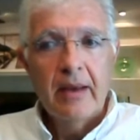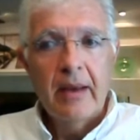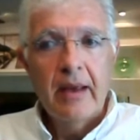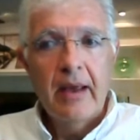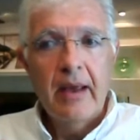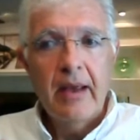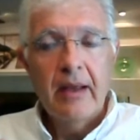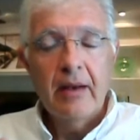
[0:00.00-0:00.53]

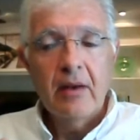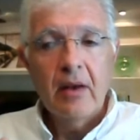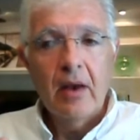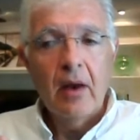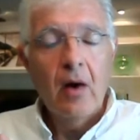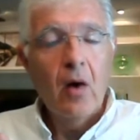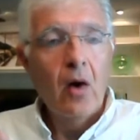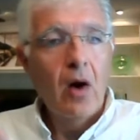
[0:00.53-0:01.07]
And
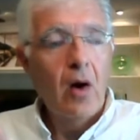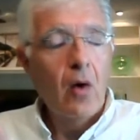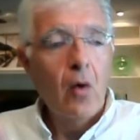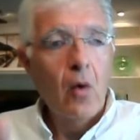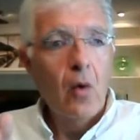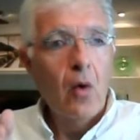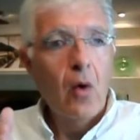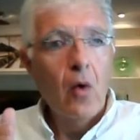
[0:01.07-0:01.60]

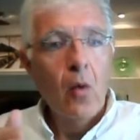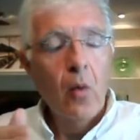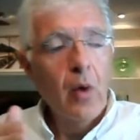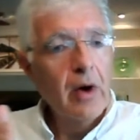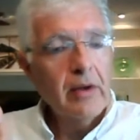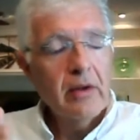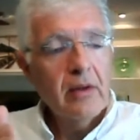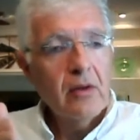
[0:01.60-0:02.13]

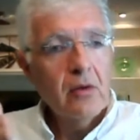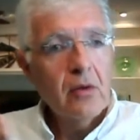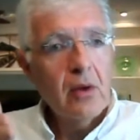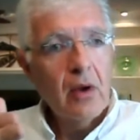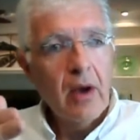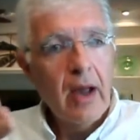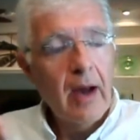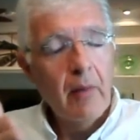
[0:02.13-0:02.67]
how
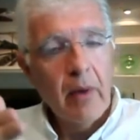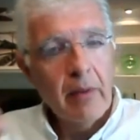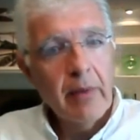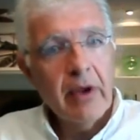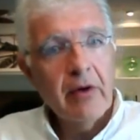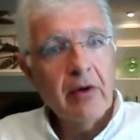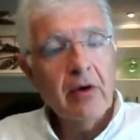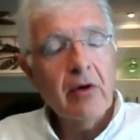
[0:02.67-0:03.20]
are we
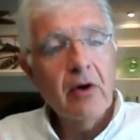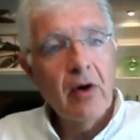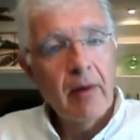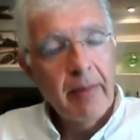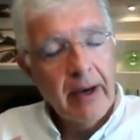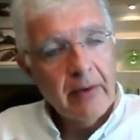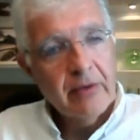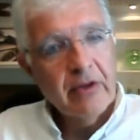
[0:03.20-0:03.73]
going to go
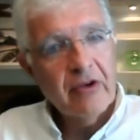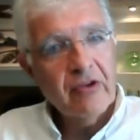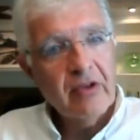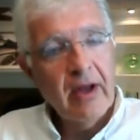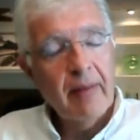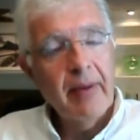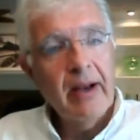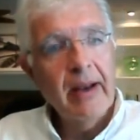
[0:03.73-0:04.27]
about
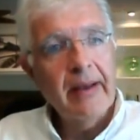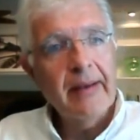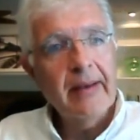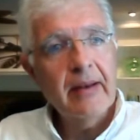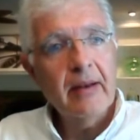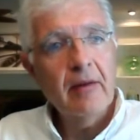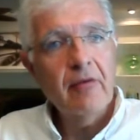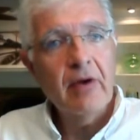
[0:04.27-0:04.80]

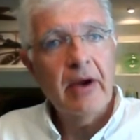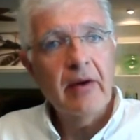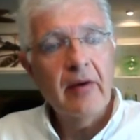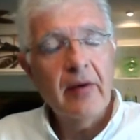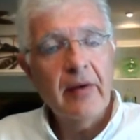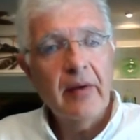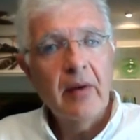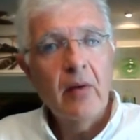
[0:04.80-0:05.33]
destabilizing the
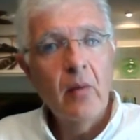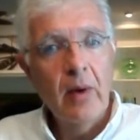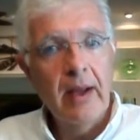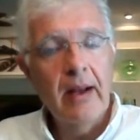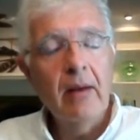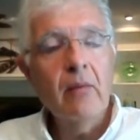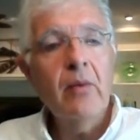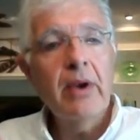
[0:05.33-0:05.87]
virus?
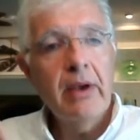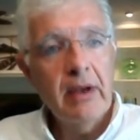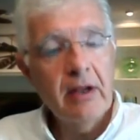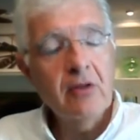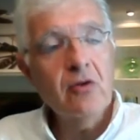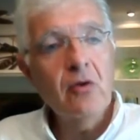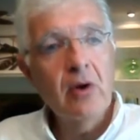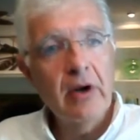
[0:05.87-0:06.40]
Well, we
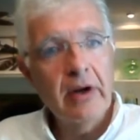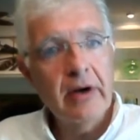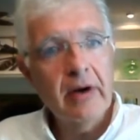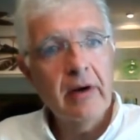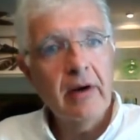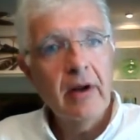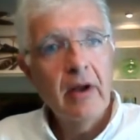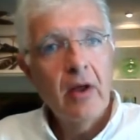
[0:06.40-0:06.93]
need to
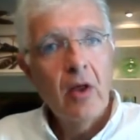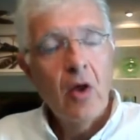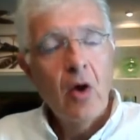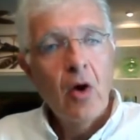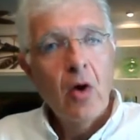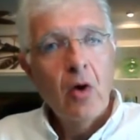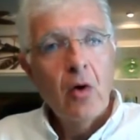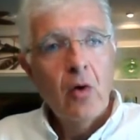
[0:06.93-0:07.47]
learn
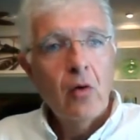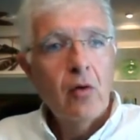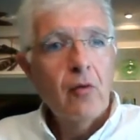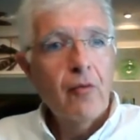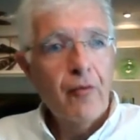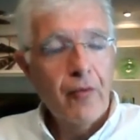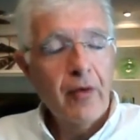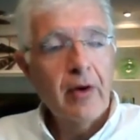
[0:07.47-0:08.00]

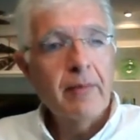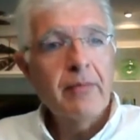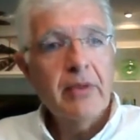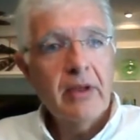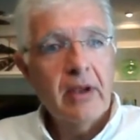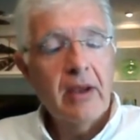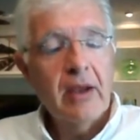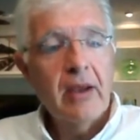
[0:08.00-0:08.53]
from
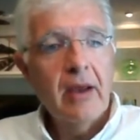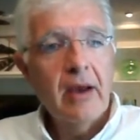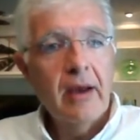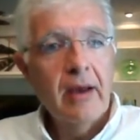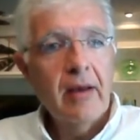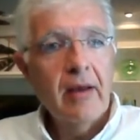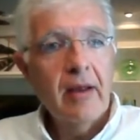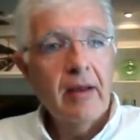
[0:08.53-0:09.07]

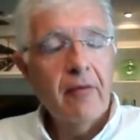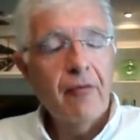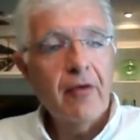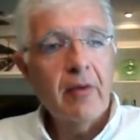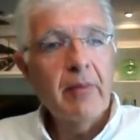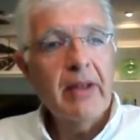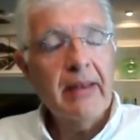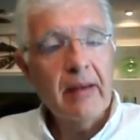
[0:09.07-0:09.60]

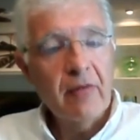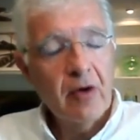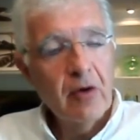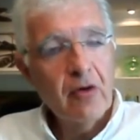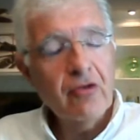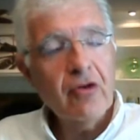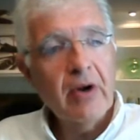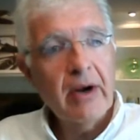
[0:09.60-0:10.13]
its
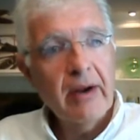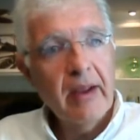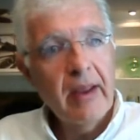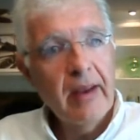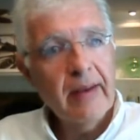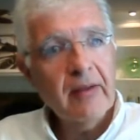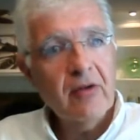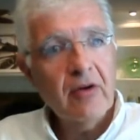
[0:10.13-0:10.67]
evolutionary
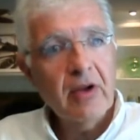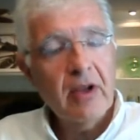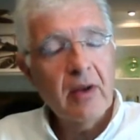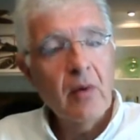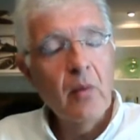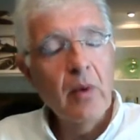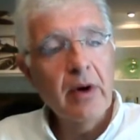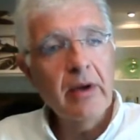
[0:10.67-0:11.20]
history.
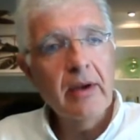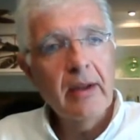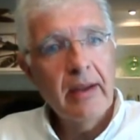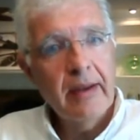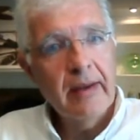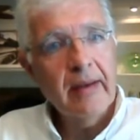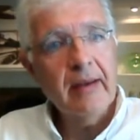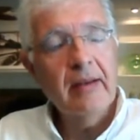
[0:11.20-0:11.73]
What
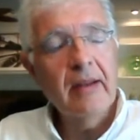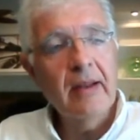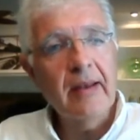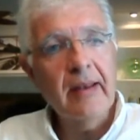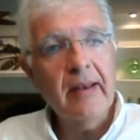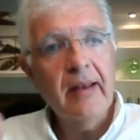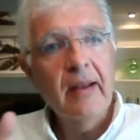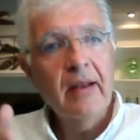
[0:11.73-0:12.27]
is
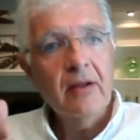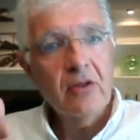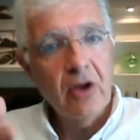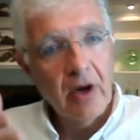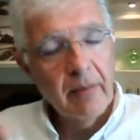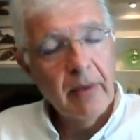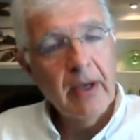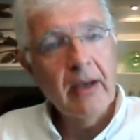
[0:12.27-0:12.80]
this
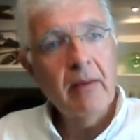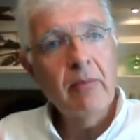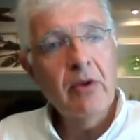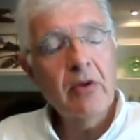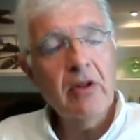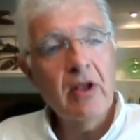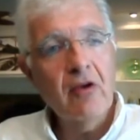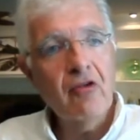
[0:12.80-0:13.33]
dominant
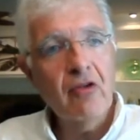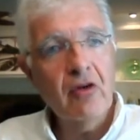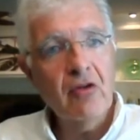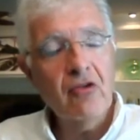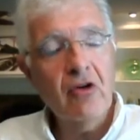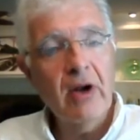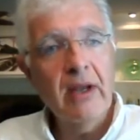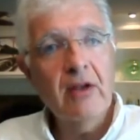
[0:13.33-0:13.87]
mutation
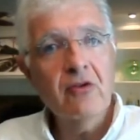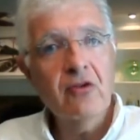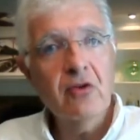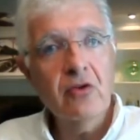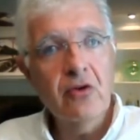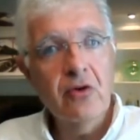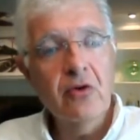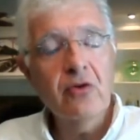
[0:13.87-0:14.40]
trying to
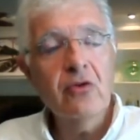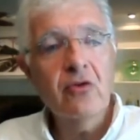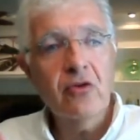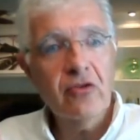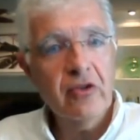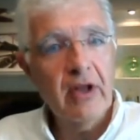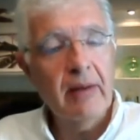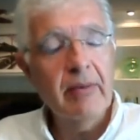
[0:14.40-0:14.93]
do to
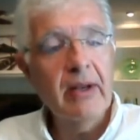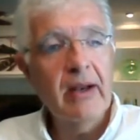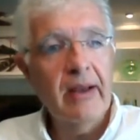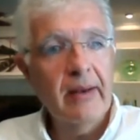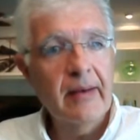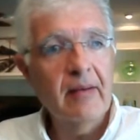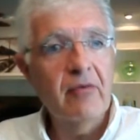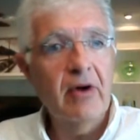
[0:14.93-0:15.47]

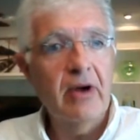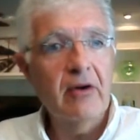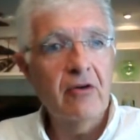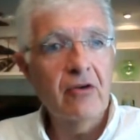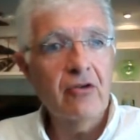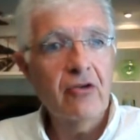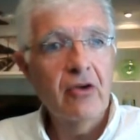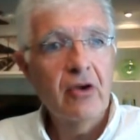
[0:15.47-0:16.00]
stabilize the virus,